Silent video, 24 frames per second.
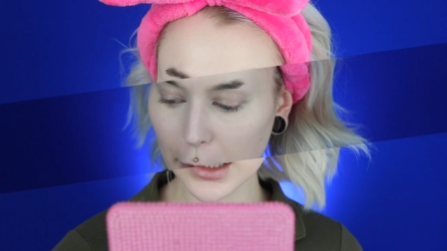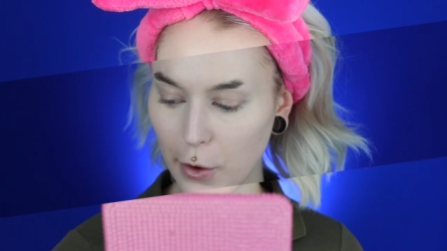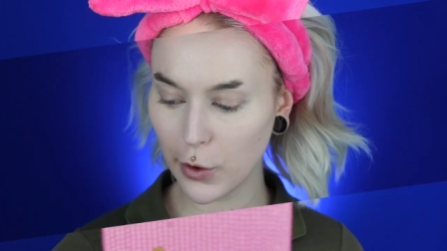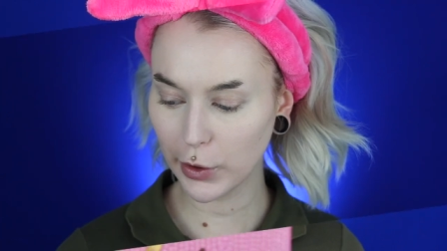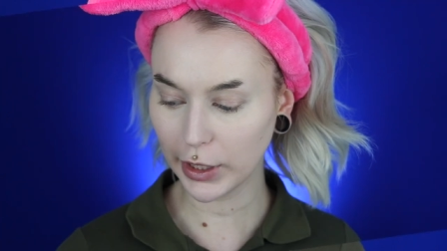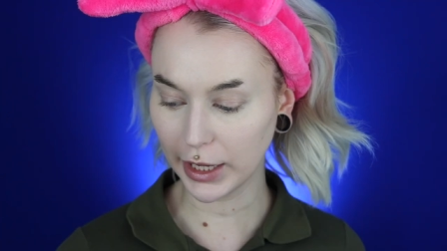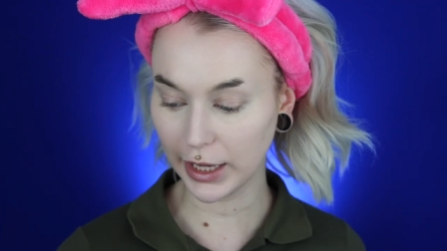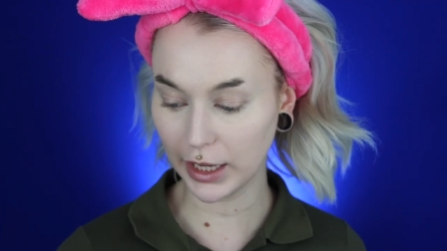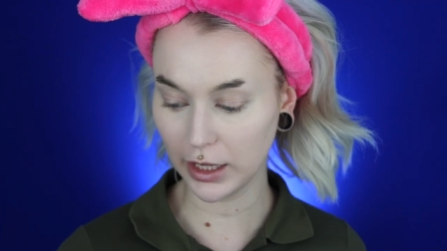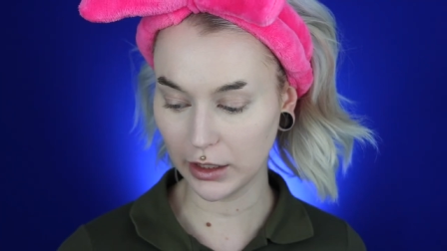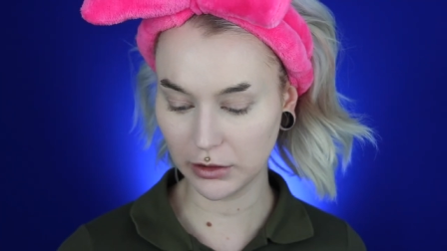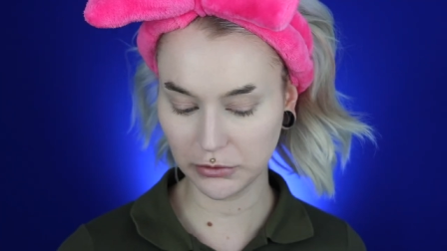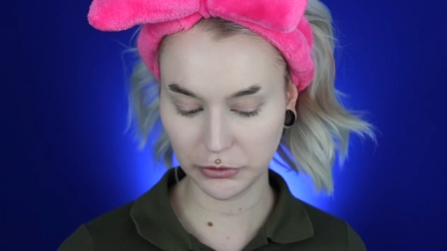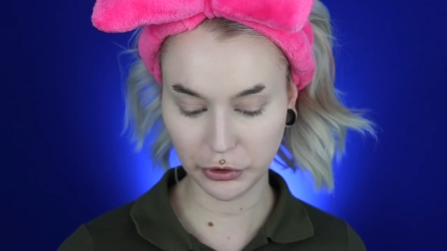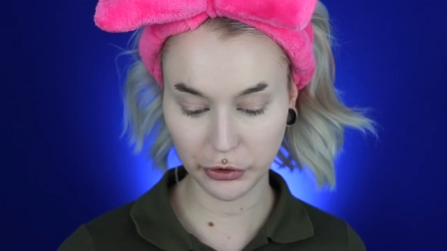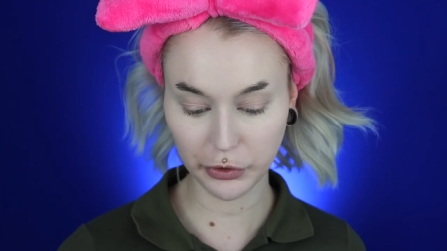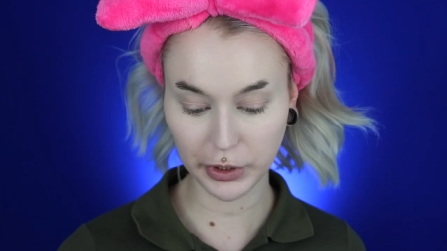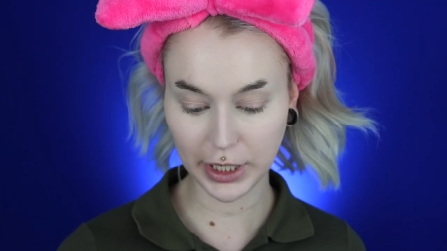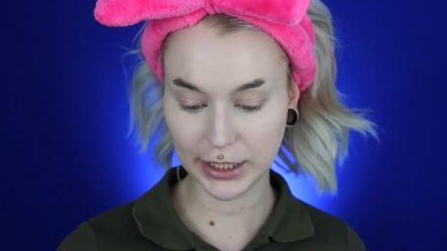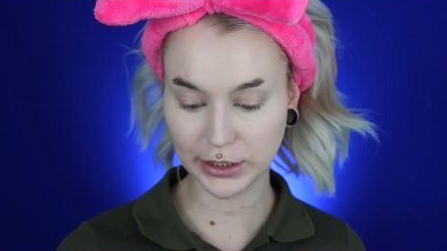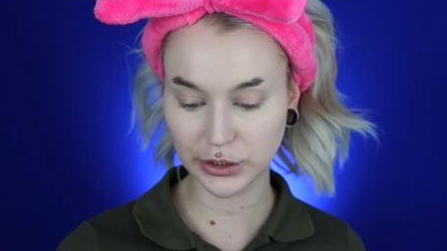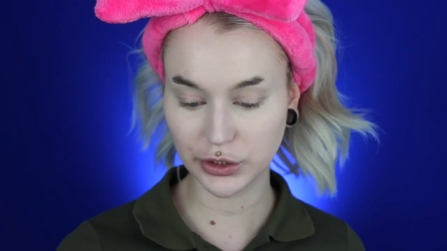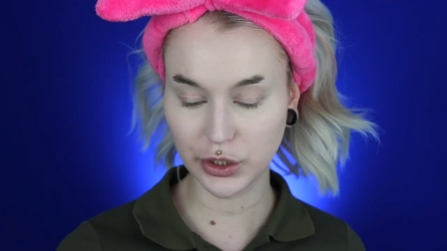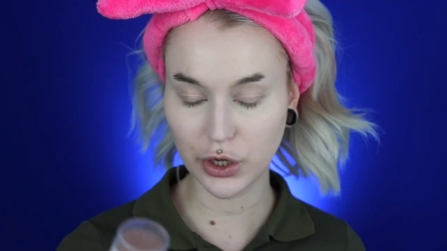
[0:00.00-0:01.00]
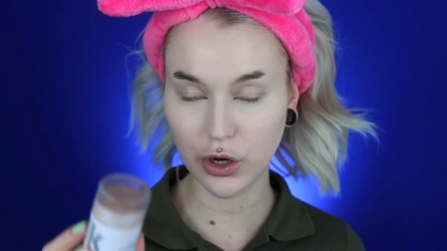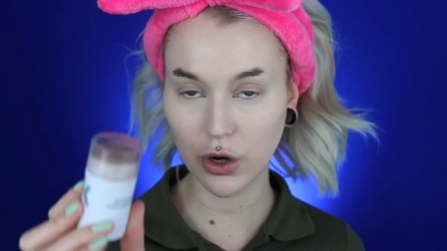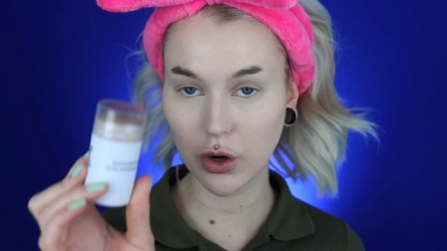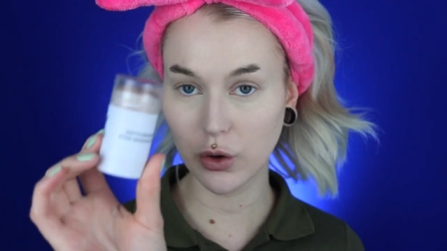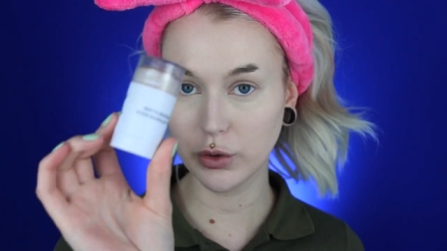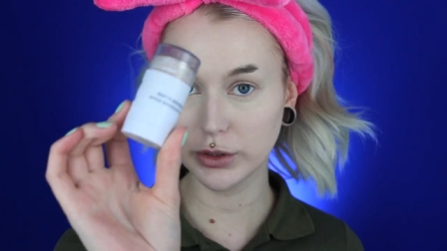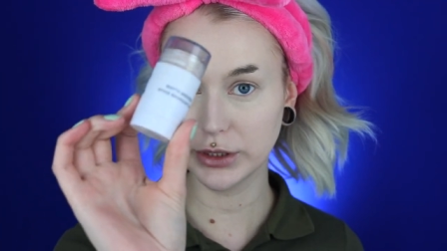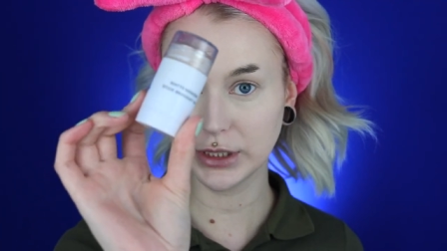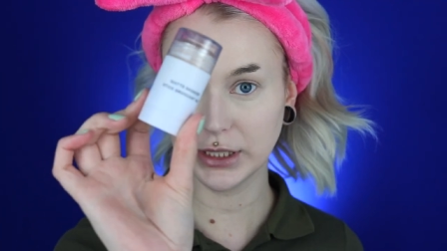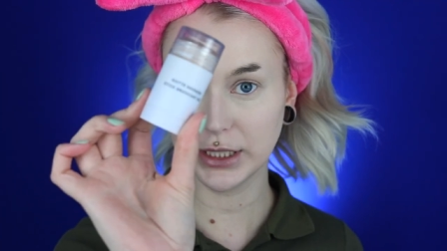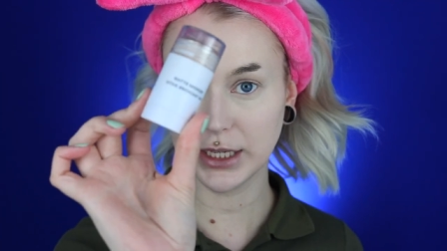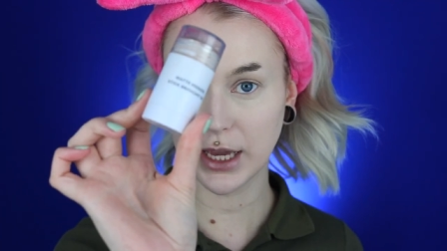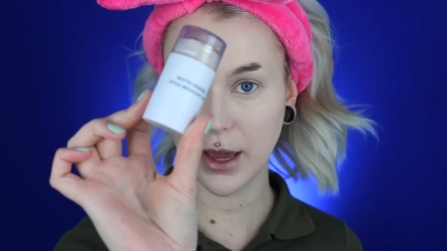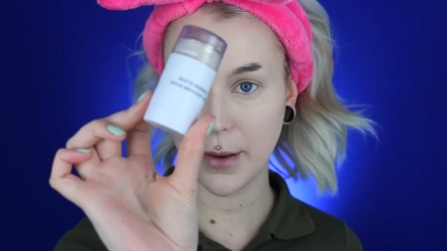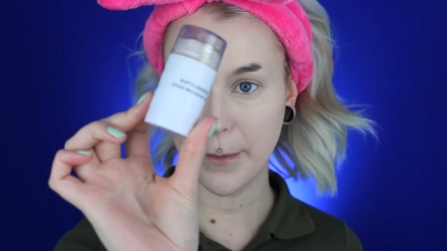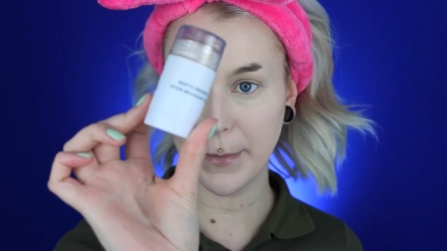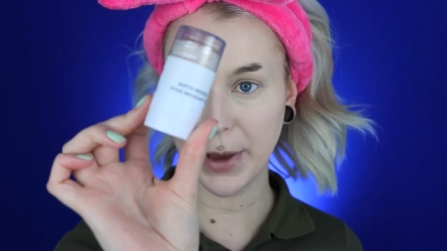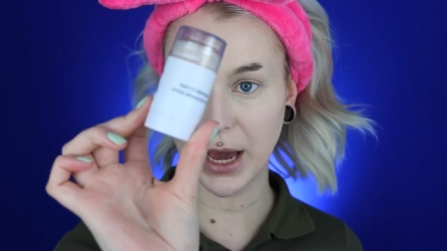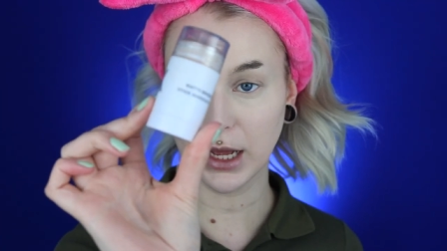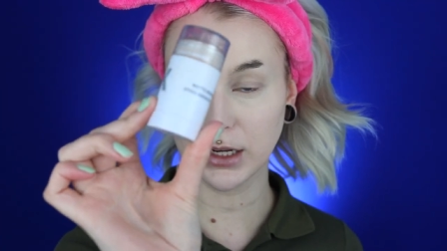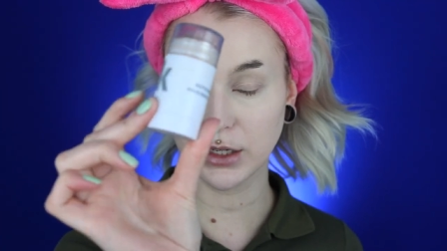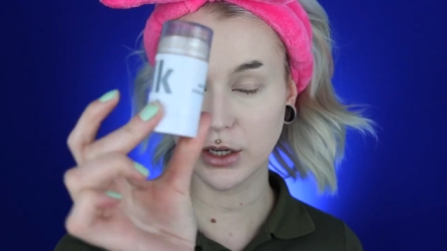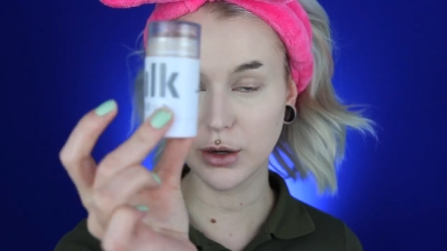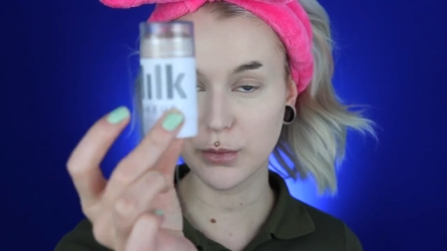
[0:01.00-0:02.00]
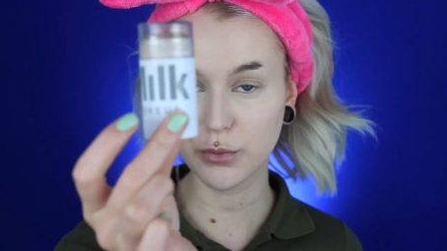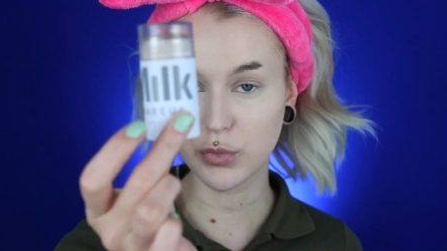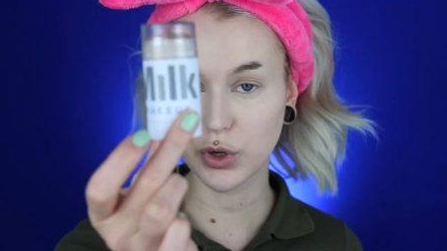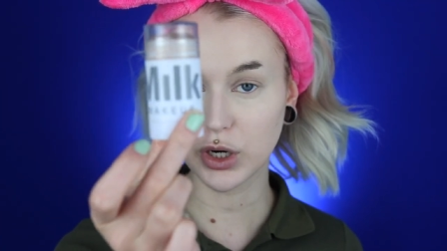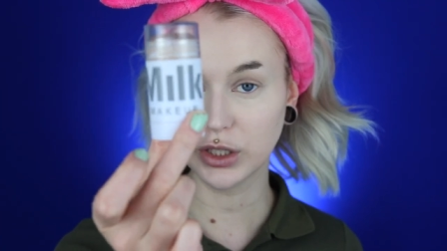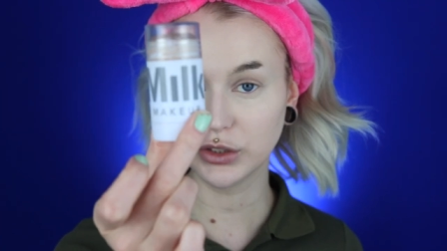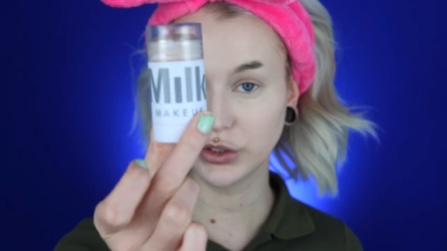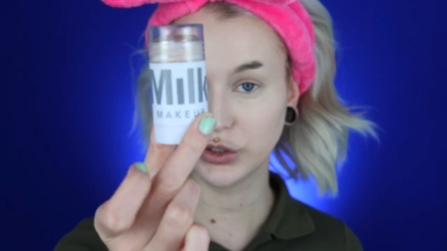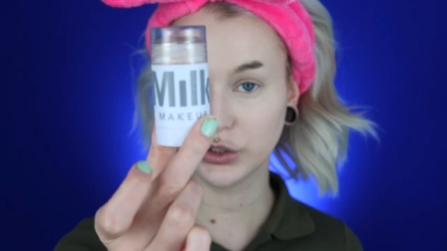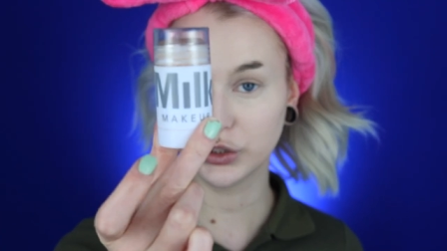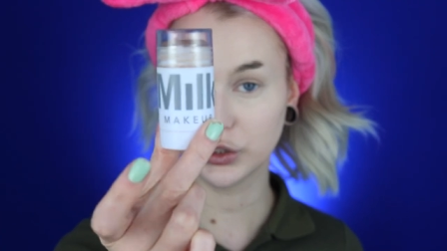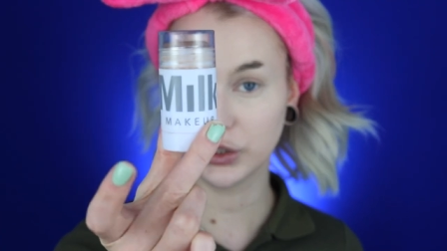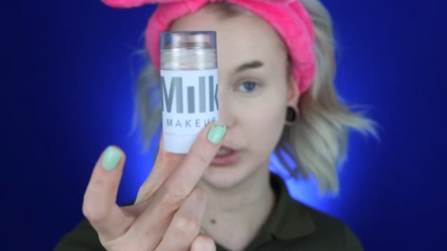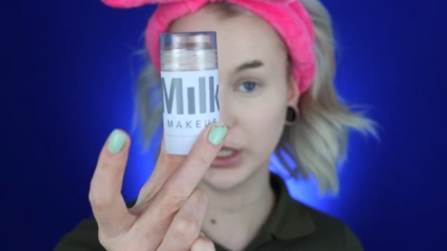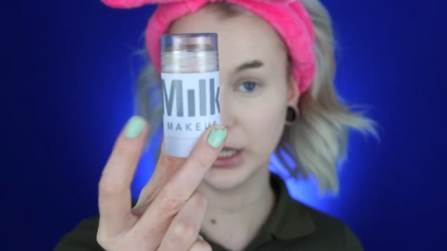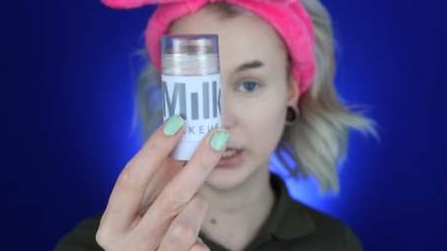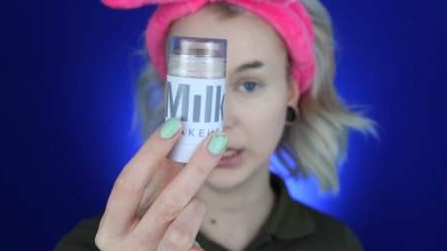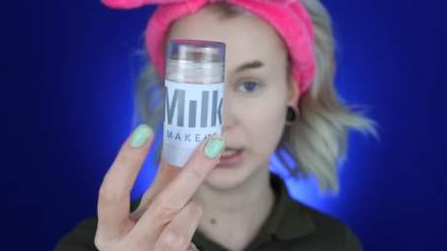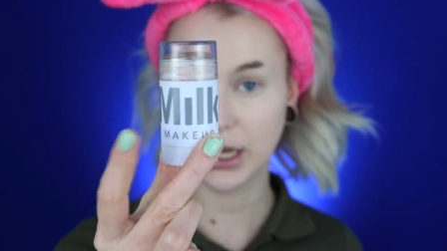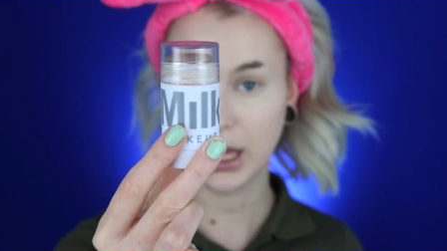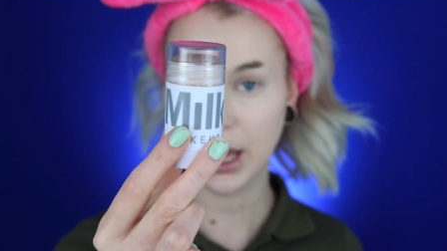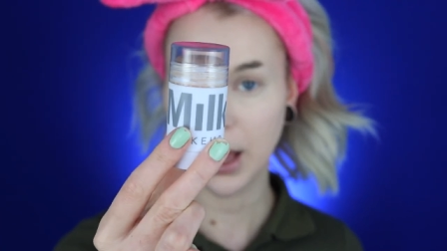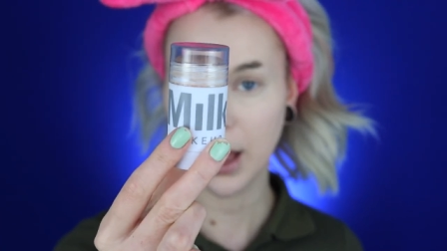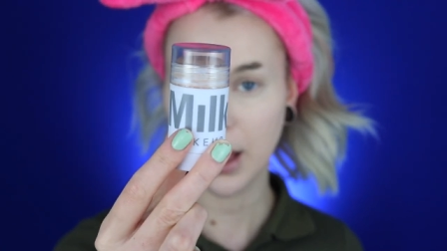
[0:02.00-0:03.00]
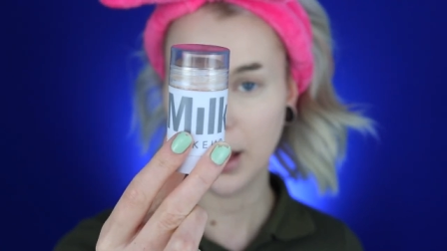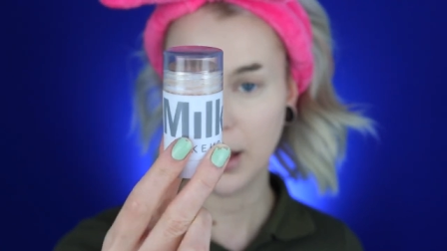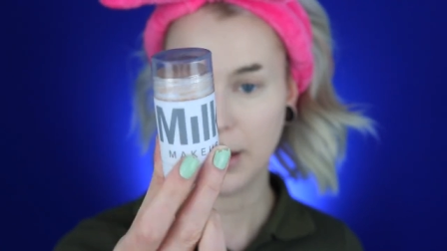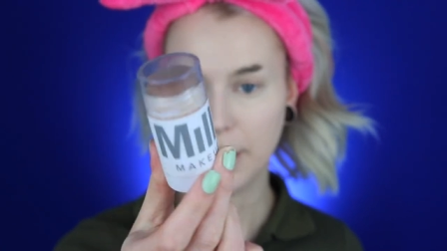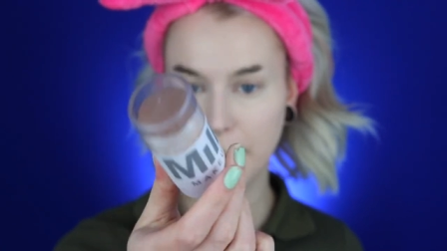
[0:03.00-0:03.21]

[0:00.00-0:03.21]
Okay, you guys know the Matcha bronzer in